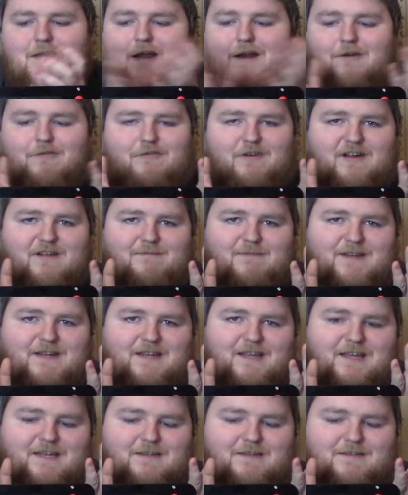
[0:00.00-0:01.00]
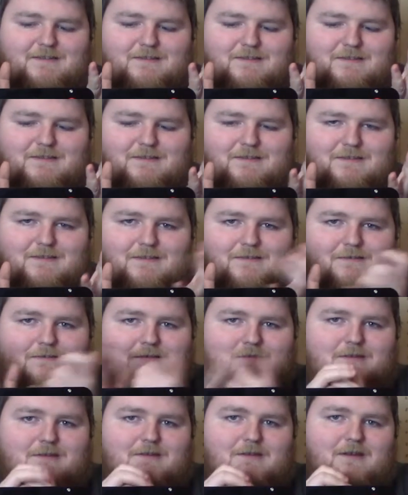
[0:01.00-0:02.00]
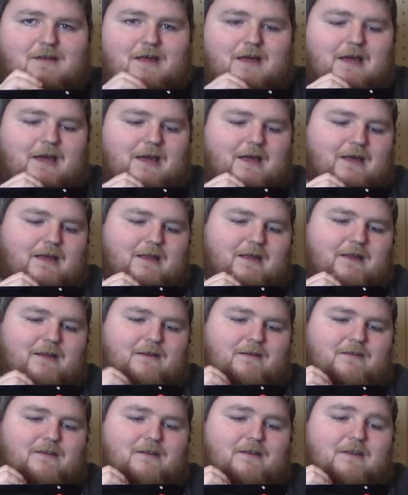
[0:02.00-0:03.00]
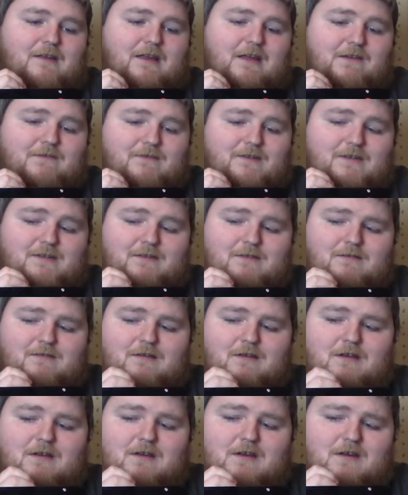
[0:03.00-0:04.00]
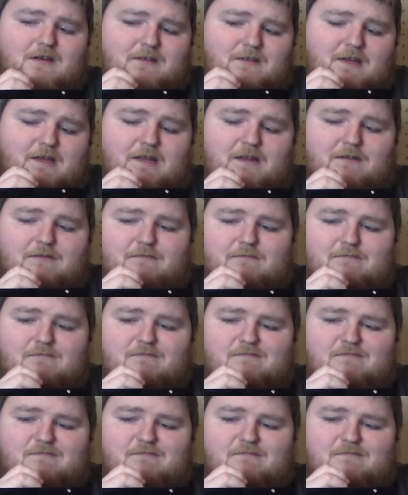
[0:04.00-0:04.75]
I don't recommend kits. And even then,